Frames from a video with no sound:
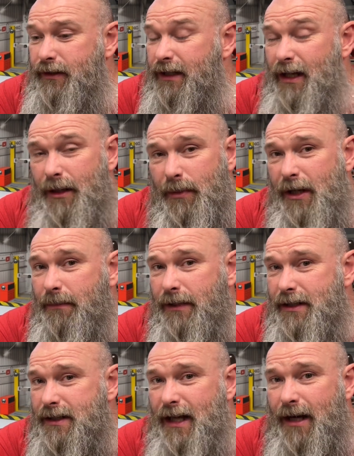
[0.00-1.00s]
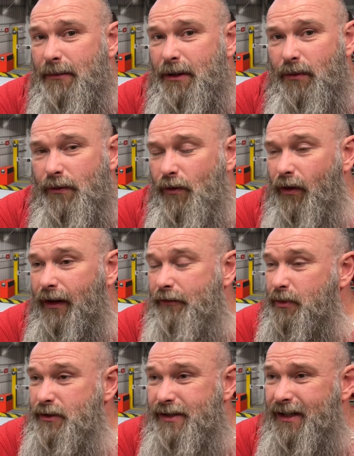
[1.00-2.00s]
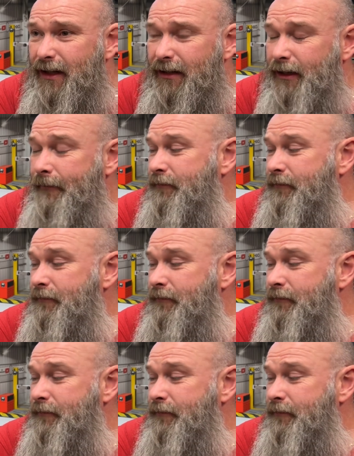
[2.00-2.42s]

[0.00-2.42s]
year people astound me with what they've put together.